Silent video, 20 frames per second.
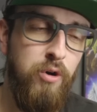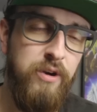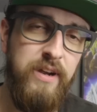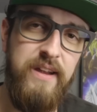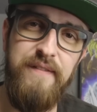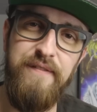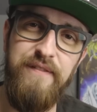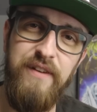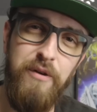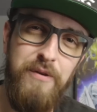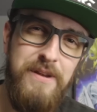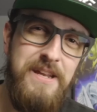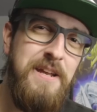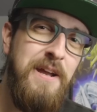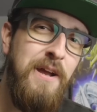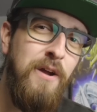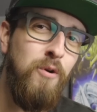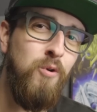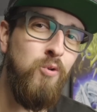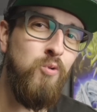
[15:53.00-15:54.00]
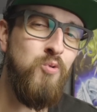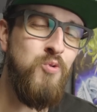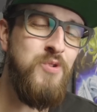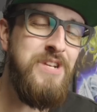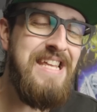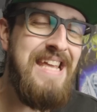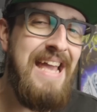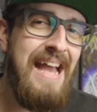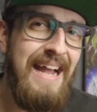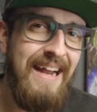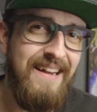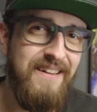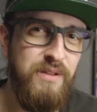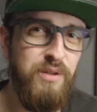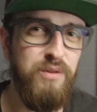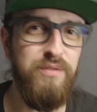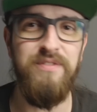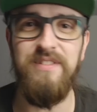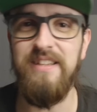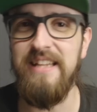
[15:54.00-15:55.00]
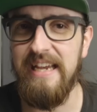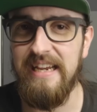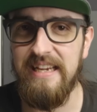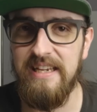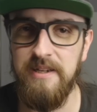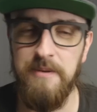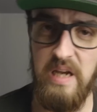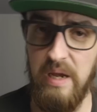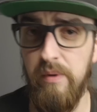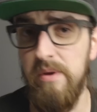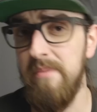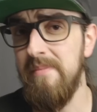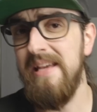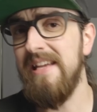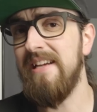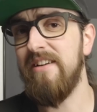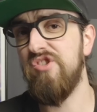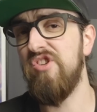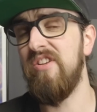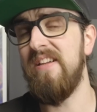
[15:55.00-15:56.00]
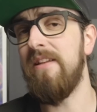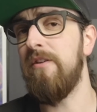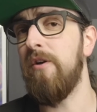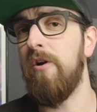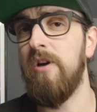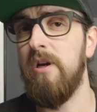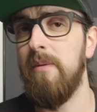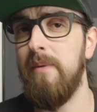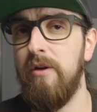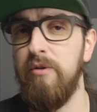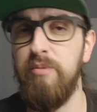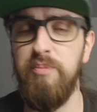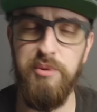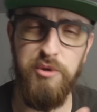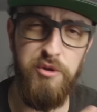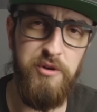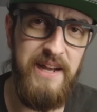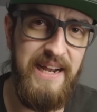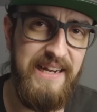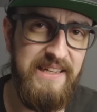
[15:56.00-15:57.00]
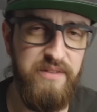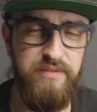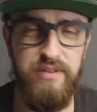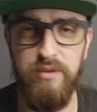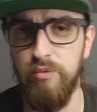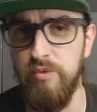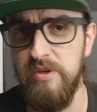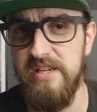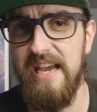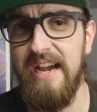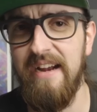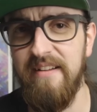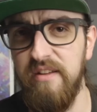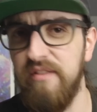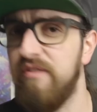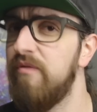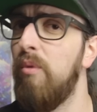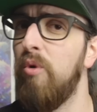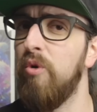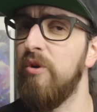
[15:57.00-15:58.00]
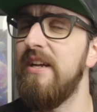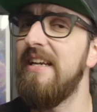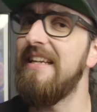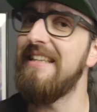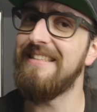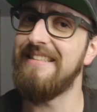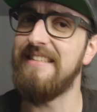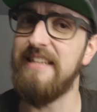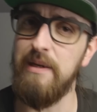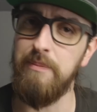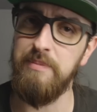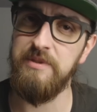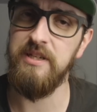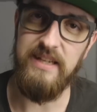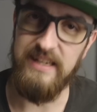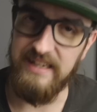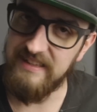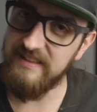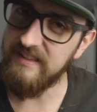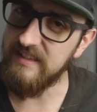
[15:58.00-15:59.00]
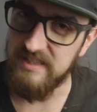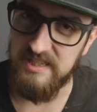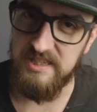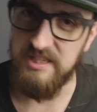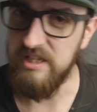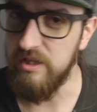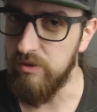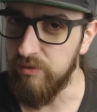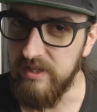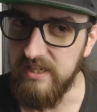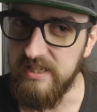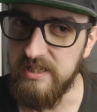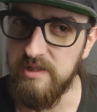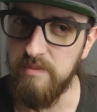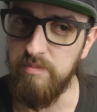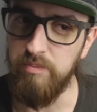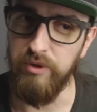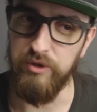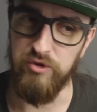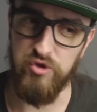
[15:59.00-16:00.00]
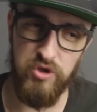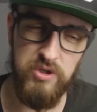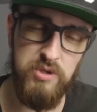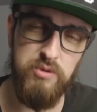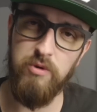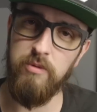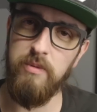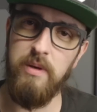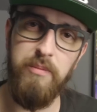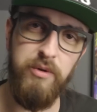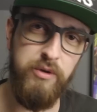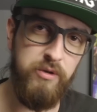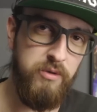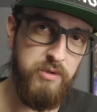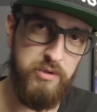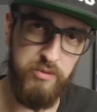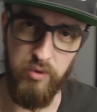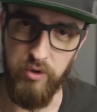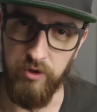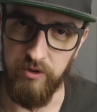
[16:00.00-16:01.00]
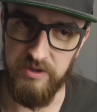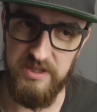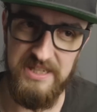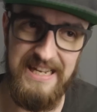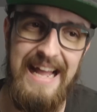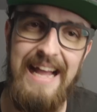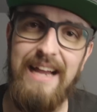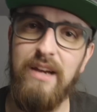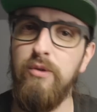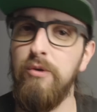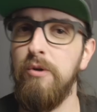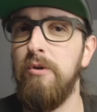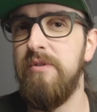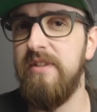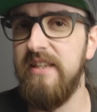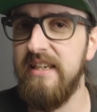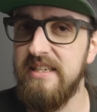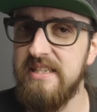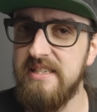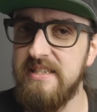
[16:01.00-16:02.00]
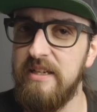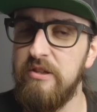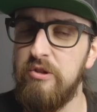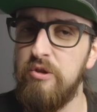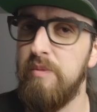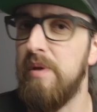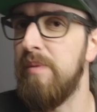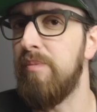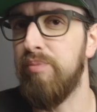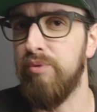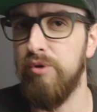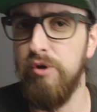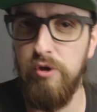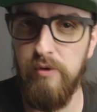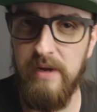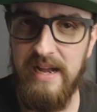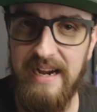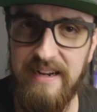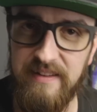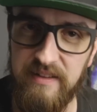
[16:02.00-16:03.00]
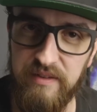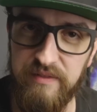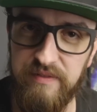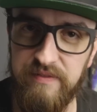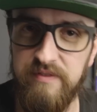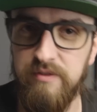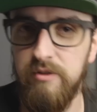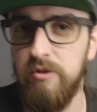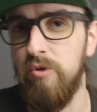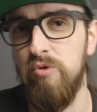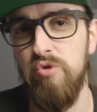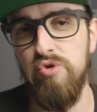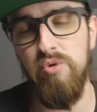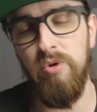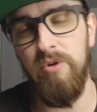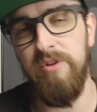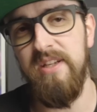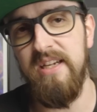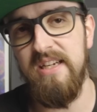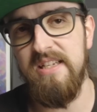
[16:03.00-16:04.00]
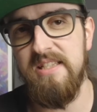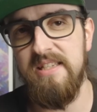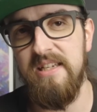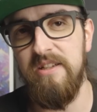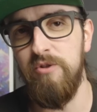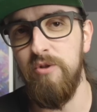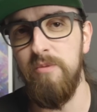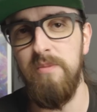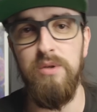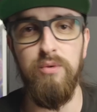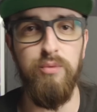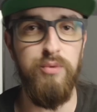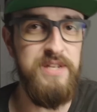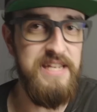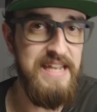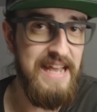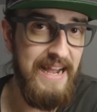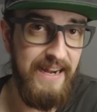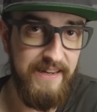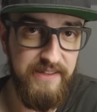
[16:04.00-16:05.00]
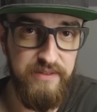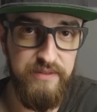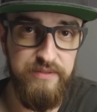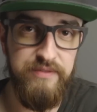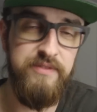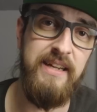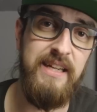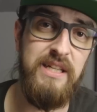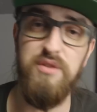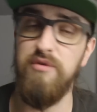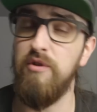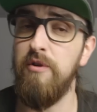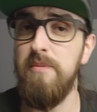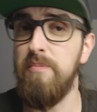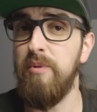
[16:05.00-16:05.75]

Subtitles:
are a very reactive deck. And we may actually talk about proactive and reactive more in depth in this series, but just remember those words. Aggro decks tend to be proactive, control decks tend to be reactive. It's very